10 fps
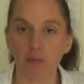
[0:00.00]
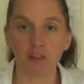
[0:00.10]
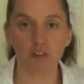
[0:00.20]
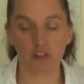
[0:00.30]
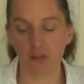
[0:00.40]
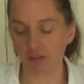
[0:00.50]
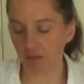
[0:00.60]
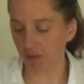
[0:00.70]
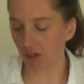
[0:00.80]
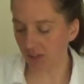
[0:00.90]
I'm going to do is
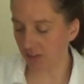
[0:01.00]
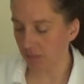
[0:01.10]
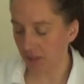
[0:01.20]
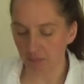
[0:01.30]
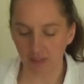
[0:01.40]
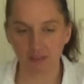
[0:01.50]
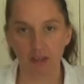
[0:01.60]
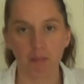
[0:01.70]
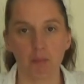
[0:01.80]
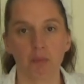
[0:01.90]
I'm going to make my
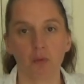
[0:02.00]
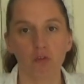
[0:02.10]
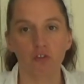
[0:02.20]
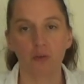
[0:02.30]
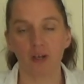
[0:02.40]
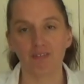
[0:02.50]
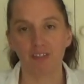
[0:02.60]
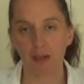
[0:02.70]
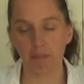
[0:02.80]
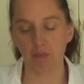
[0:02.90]
salmon balls. So I've
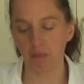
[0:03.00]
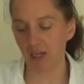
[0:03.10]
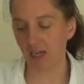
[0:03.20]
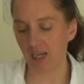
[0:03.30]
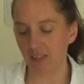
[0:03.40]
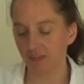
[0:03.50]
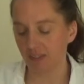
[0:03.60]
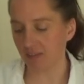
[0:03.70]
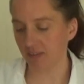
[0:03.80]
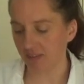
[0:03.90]
dampened my hands
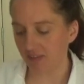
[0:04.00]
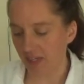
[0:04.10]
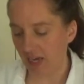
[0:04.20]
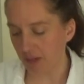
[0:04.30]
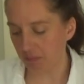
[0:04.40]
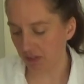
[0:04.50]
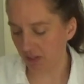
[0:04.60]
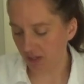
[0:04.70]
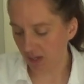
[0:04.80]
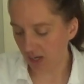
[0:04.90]
under the tap
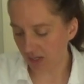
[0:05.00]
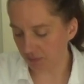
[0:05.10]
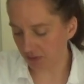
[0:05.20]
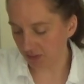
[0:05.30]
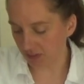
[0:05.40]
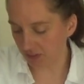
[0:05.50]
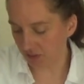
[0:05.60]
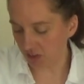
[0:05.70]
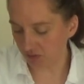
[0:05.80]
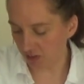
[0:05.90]
and I'm just going
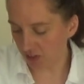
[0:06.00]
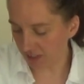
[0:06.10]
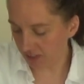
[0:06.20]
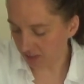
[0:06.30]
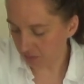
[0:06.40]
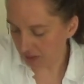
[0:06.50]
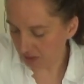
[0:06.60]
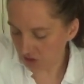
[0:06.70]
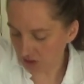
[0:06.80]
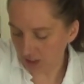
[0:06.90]
to divide this
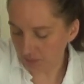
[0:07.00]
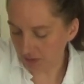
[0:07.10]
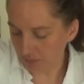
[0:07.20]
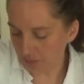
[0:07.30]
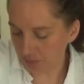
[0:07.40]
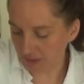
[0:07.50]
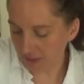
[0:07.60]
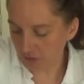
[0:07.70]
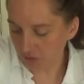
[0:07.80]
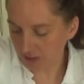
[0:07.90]
mixture. I'm going to bring it
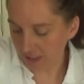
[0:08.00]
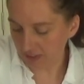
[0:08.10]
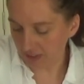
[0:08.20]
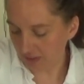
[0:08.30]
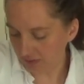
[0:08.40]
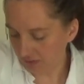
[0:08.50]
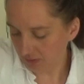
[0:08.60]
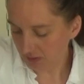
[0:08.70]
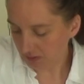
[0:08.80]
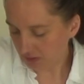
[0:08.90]
all together
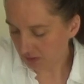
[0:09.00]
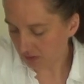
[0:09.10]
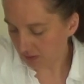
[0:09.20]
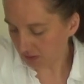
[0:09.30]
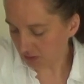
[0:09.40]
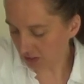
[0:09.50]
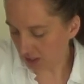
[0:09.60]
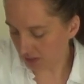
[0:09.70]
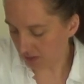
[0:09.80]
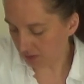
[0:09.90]
like so
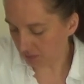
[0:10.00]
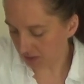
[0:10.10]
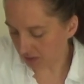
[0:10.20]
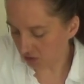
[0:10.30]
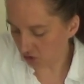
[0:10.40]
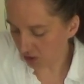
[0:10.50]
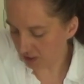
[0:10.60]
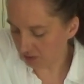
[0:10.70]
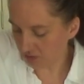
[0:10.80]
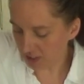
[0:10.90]
and I'm going to try
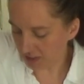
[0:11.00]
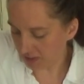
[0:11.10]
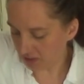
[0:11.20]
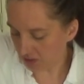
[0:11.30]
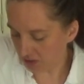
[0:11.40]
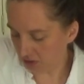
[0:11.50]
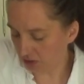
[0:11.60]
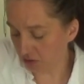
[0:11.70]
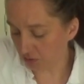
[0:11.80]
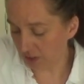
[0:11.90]
and divide it into
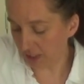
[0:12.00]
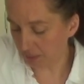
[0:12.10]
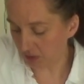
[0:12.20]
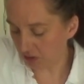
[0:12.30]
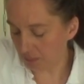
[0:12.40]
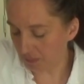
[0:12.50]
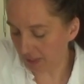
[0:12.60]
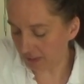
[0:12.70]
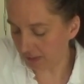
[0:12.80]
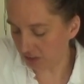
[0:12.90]
three because I'm
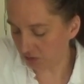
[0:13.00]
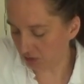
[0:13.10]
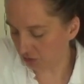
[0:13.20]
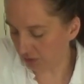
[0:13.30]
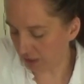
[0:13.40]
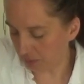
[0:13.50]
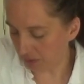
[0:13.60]
making this for three